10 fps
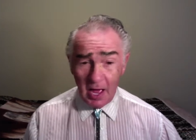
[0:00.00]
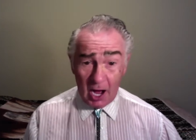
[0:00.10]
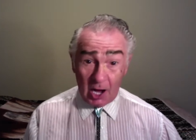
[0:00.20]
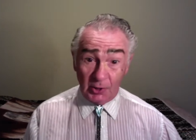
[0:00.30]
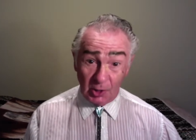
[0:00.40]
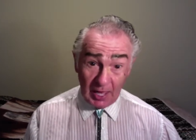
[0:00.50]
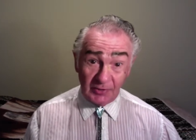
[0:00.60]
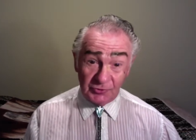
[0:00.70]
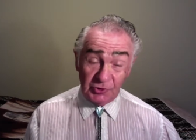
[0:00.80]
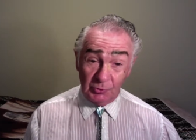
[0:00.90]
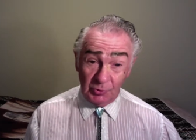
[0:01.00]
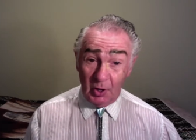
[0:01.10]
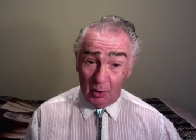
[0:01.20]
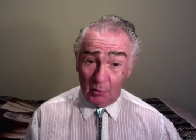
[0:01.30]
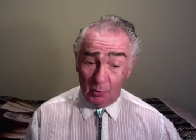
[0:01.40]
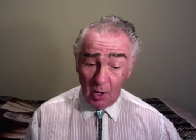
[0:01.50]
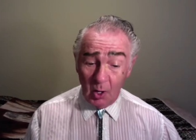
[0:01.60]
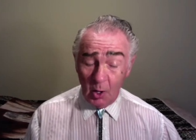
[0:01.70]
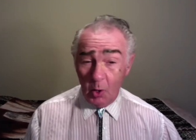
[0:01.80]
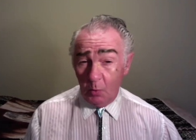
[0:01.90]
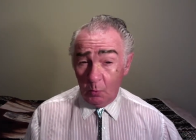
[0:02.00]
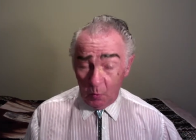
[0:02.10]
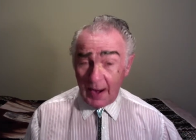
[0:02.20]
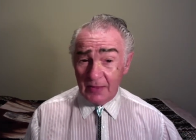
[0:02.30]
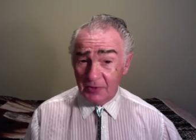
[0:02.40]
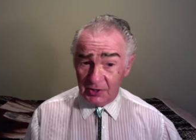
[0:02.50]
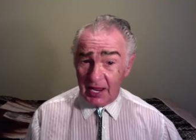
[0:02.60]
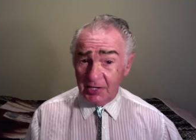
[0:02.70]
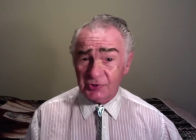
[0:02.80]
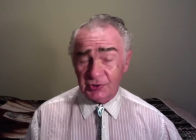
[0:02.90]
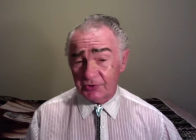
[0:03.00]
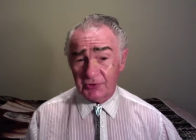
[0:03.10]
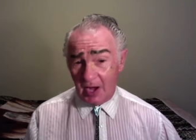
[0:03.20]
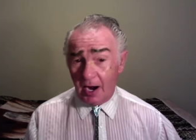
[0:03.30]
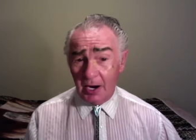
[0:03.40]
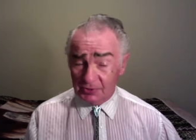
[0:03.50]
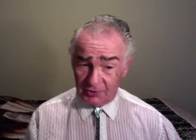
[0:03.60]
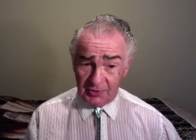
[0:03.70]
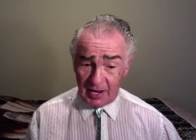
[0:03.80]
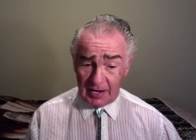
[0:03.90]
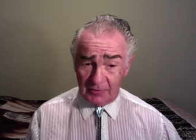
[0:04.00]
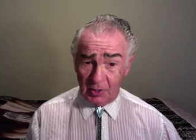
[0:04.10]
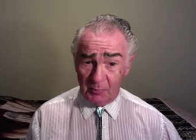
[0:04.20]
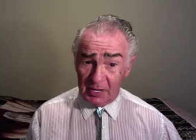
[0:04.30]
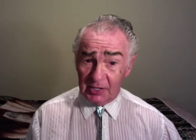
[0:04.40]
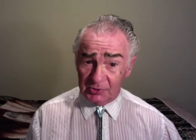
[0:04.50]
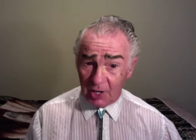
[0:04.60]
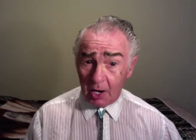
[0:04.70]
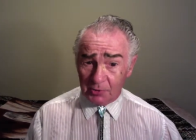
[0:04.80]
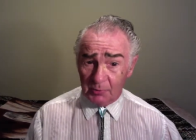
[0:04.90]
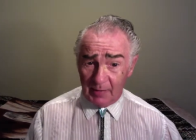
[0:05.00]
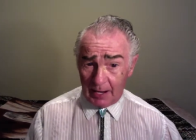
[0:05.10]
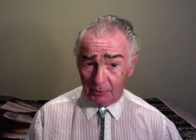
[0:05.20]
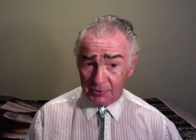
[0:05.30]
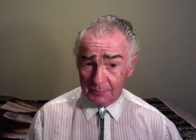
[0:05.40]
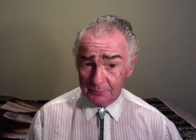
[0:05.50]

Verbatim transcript: unless you know where the nations are today that are being talked about.